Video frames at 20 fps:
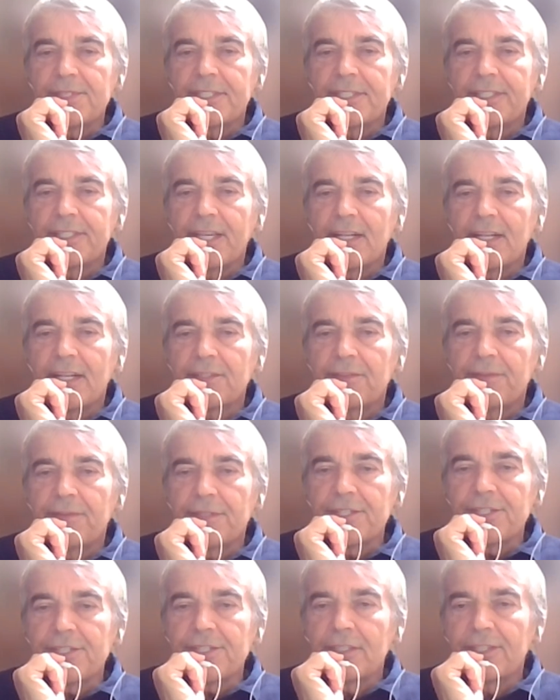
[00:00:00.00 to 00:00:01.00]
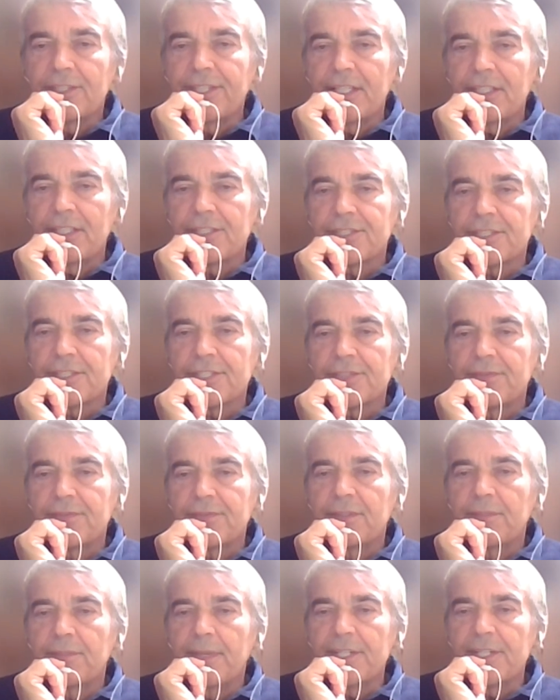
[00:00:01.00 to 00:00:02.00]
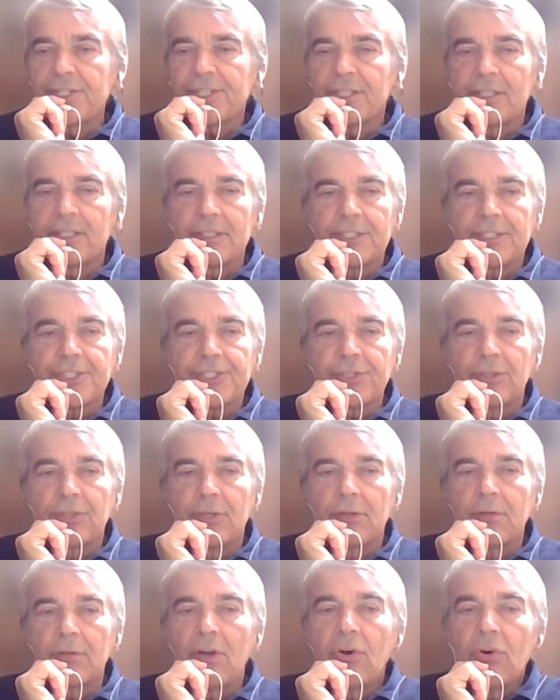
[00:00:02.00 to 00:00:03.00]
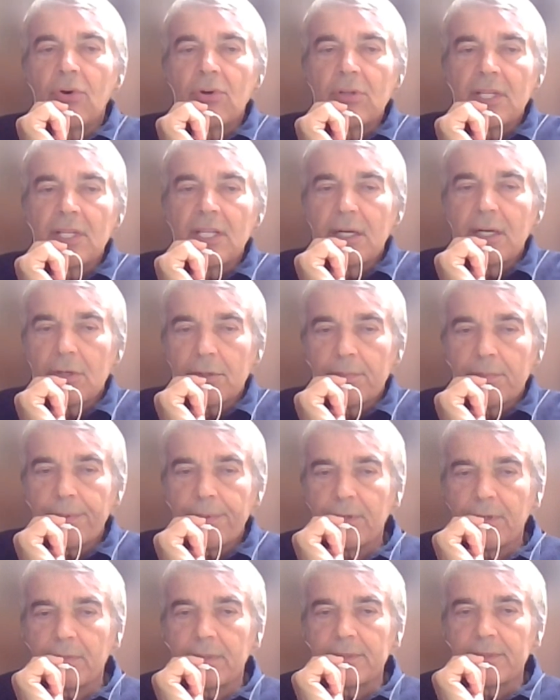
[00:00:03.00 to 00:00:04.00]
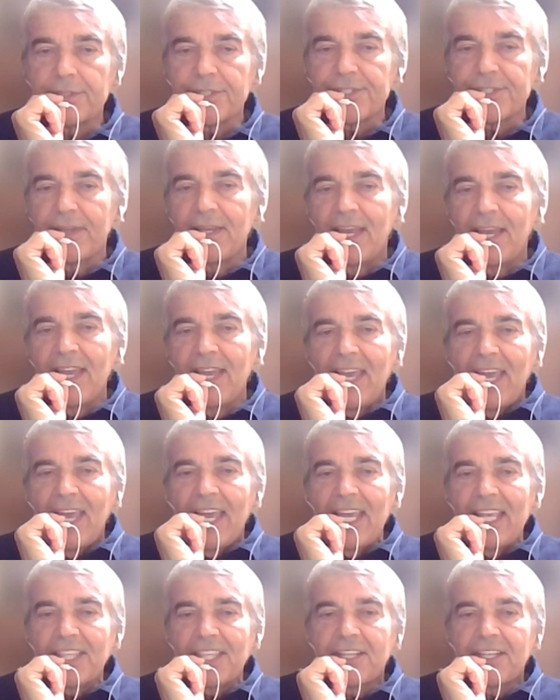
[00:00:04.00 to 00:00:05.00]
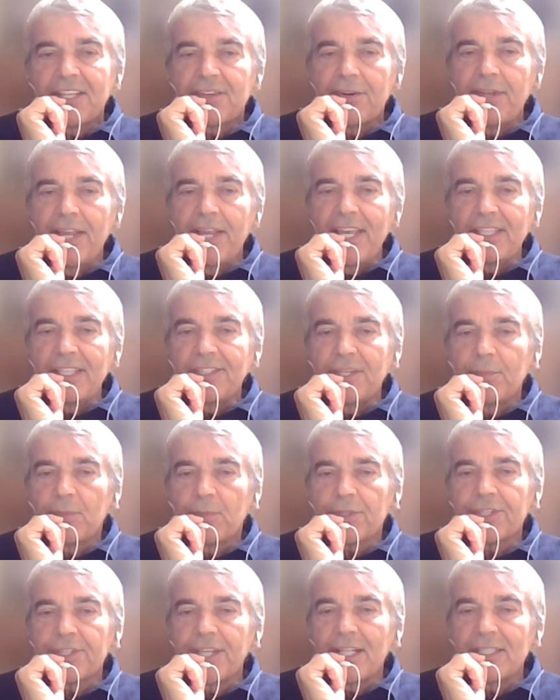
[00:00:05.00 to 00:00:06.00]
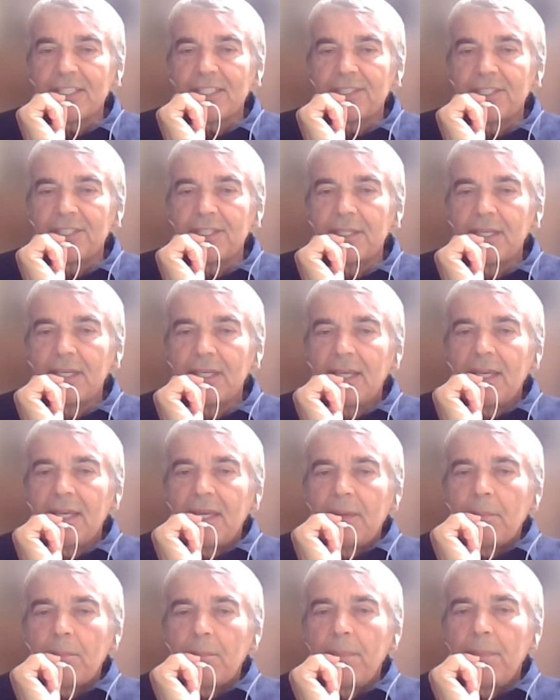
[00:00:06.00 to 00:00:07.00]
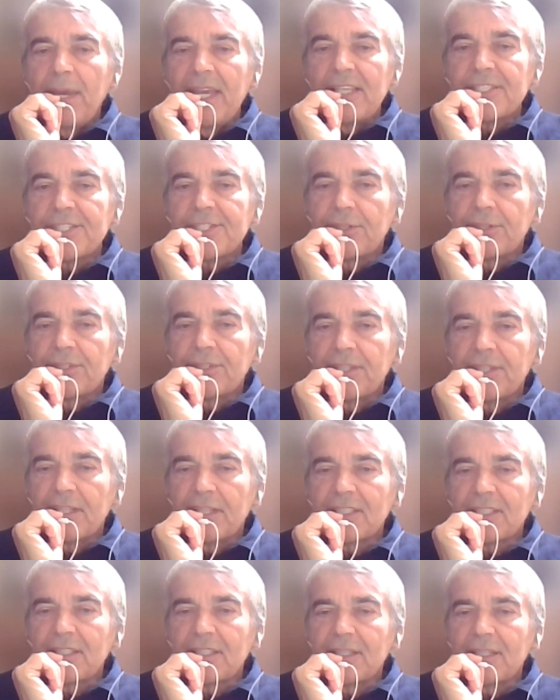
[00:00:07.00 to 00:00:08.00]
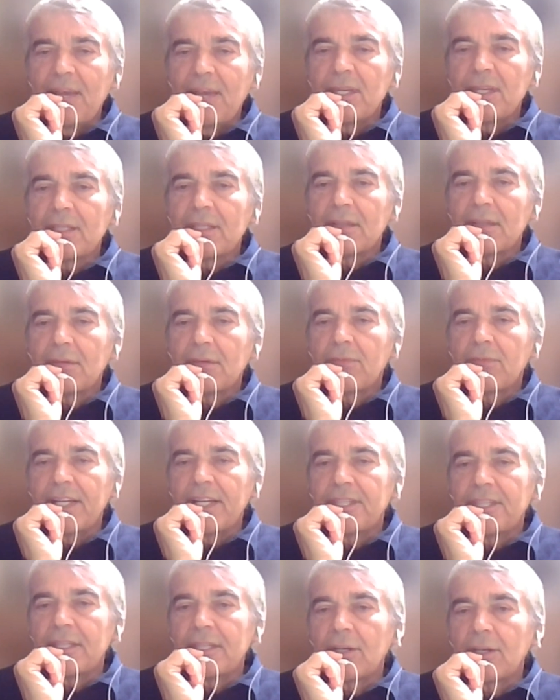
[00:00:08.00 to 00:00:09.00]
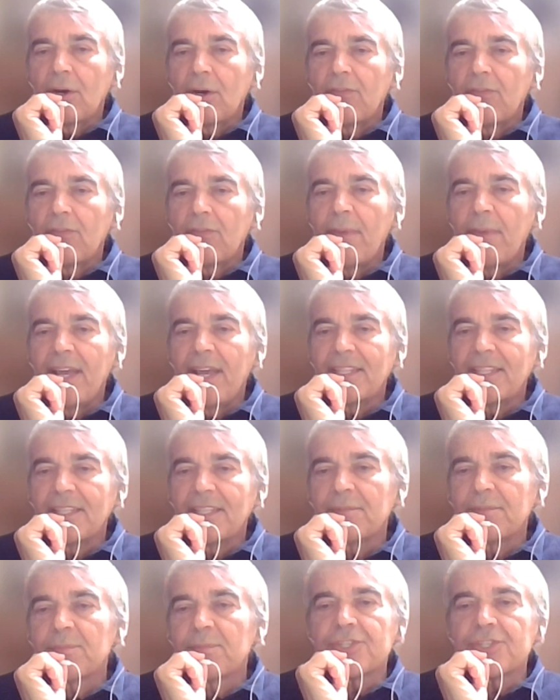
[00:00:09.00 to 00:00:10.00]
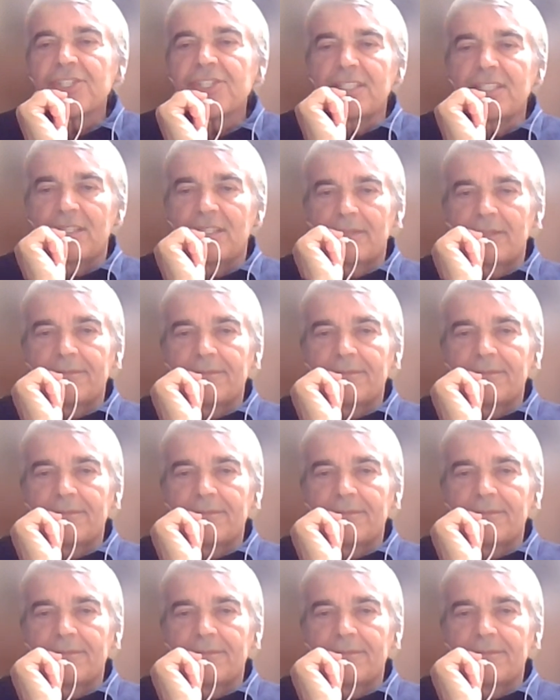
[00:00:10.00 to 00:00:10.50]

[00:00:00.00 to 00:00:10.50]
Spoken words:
that artificial intelligence will magically solve all our problems and create immortality based on the chemical wedding of man and machine.